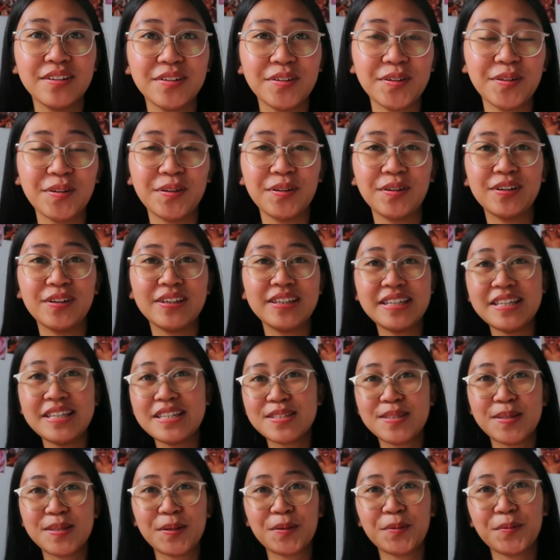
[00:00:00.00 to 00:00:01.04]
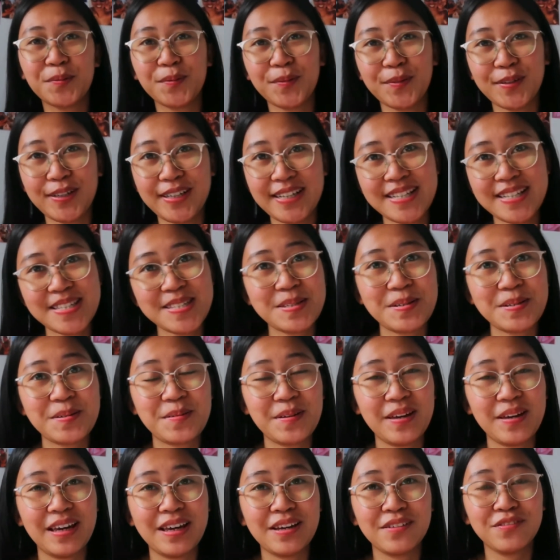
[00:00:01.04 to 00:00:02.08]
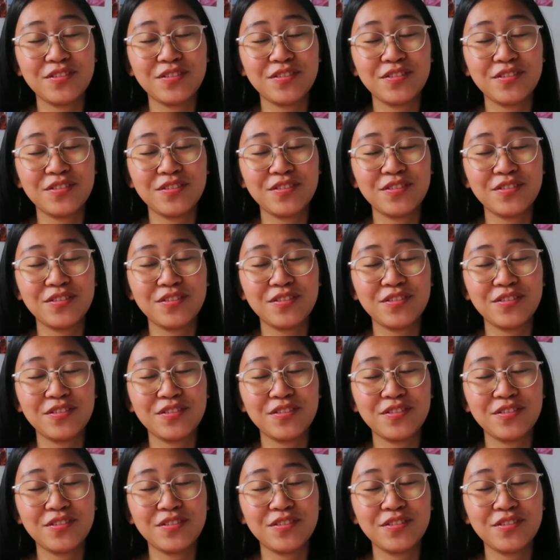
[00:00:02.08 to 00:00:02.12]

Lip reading: you know, ease your worries away.